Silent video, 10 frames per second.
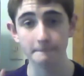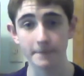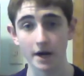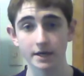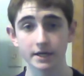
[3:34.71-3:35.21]

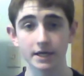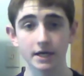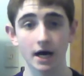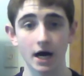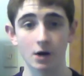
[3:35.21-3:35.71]
But
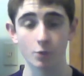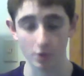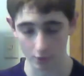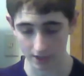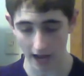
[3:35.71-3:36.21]
we
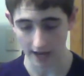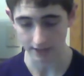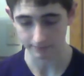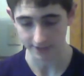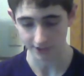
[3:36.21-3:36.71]
would
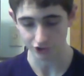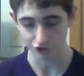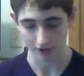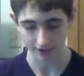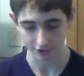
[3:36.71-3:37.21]
not be
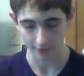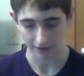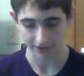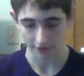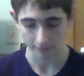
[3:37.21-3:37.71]
struggling too bad
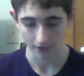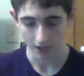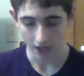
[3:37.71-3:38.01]
without him.